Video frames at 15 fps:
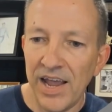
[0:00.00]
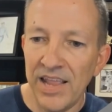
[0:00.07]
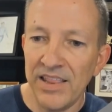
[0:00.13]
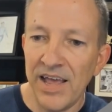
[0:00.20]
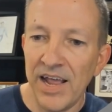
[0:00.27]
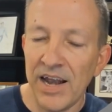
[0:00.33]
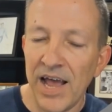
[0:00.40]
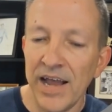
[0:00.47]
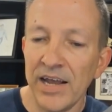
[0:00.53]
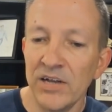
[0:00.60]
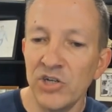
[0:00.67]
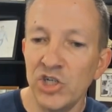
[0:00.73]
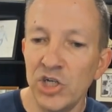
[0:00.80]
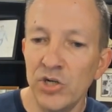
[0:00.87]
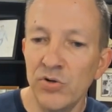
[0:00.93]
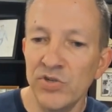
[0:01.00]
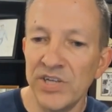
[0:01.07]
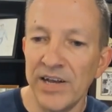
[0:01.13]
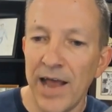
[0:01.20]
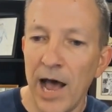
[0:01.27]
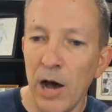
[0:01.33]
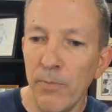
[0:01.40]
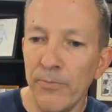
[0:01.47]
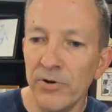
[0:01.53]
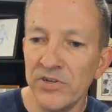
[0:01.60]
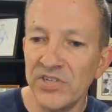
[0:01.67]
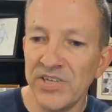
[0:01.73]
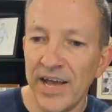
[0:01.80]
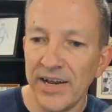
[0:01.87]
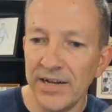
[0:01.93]
And then I can choose an
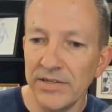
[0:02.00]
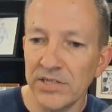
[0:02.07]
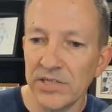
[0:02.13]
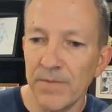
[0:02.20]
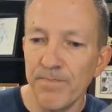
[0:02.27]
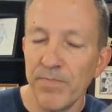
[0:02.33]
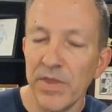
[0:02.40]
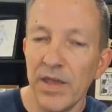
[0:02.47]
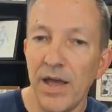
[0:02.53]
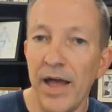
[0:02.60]
output settings.